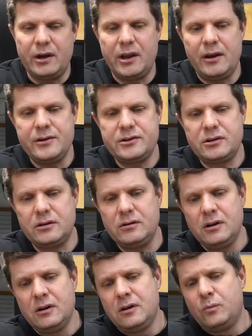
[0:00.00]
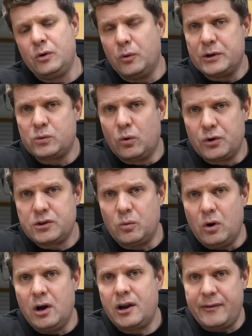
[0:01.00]
always walk to
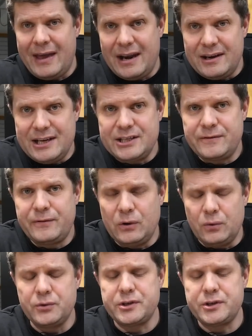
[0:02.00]
work, and that needs fuel.